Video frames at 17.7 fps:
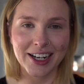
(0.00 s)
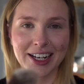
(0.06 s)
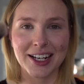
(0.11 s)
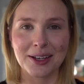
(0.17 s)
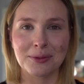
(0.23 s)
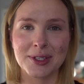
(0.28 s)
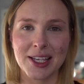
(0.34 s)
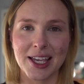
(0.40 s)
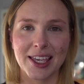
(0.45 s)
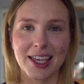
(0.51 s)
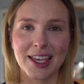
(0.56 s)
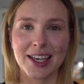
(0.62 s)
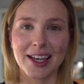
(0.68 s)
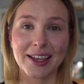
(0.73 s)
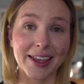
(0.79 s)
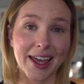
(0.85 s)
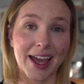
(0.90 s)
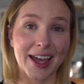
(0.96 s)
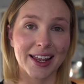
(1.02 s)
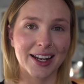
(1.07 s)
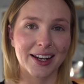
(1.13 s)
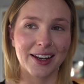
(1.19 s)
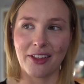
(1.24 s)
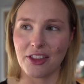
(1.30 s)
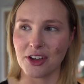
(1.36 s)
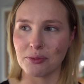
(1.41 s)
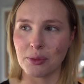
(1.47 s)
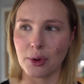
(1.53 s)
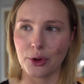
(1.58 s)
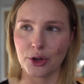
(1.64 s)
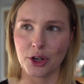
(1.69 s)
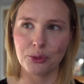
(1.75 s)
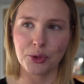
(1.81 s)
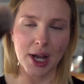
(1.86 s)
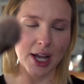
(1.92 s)
And I'm taking, again, another
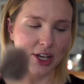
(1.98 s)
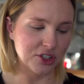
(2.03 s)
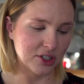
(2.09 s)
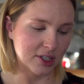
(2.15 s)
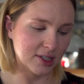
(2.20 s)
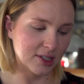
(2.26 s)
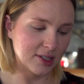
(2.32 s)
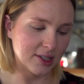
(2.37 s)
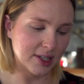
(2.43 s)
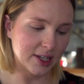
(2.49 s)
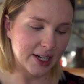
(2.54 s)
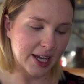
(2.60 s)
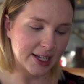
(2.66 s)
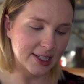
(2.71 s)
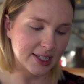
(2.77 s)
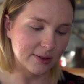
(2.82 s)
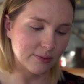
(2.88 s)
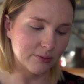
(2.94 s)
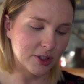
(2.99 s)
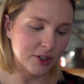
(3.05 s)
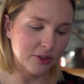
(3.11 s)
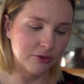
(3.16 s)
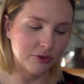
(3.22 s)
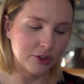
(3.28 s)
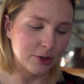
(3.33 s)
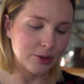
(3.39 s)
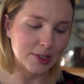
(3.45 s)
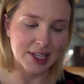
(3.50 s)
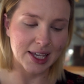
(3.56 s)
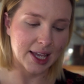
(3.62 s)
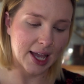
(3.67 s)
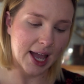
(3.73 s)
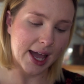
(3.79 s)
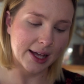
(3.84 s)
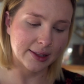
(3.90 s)
Moda brush. This is a nice
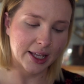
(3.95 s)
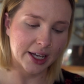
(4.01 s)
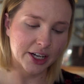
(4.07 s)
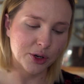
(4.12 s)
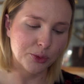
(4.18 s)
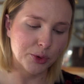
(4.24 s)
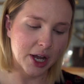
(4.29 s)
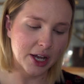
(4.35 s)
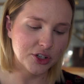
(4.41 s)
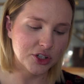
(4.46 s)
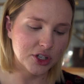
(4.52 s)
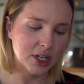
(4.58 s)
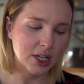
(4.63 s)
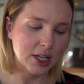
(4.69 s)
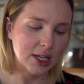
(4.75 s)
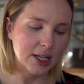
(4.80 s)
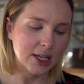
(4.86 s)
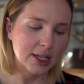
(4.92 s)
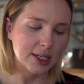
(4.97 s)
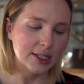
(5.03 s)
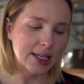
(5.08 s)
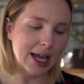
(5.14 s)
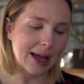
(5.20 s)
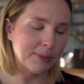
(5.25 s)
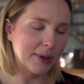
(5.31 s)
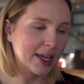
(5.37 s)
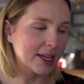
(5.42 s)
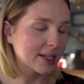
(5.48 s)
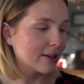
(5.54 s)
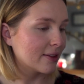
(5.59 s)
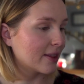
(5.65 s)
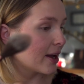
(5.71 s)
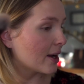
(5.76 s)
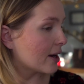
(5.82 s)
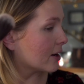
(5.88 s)
diffusing highlighter brush. Tapping
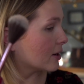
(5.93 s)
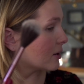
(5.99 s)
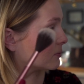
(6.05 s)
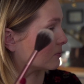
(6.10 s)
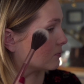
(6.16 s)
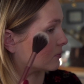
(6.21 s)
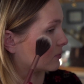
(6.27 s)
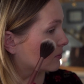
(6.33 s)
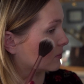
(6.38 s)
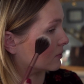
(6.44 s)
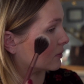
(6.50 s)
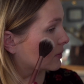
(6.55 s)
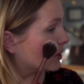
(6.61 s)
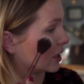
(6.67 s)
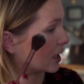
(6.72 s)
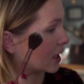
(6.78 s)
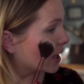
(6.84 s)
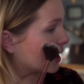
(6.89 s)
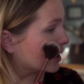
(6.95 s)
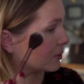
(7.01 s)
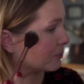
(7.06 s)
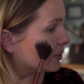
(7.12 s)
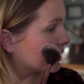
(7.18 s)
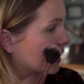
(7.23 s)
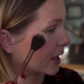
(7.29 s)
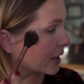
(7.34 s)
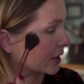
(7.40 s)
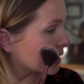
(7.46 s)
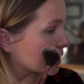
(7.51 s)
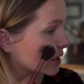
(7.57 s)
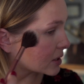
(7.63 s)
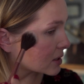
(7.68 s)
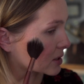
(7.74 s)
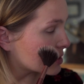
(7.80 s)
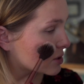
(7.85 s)
into there and applying
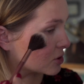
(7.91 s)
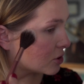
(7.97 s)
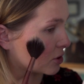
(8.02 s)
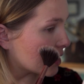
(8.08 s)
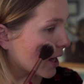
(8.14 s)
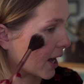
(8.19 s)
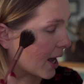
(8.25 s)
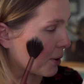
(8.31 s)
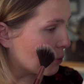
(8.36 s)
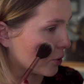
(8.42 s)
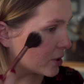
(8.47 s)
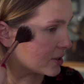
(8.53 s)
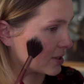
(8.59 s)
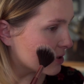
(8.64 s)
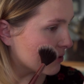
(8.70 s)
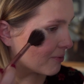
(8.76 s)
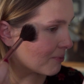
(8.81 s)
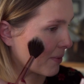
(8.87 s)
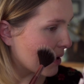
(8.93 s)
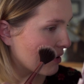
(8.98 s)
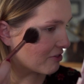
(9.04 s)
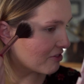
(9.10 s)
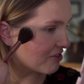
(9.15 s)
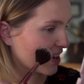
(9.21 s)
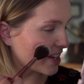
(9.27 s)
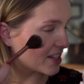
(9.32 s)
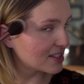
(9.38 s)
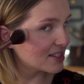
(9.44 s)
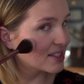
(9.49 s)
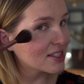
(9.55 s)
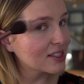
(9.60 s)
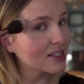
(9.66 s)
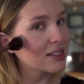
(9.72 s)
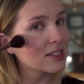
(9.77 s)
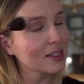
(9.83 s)
it to the high points of my
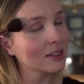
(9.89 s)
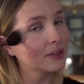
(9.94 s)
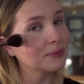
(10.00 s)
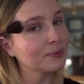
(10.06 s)
face.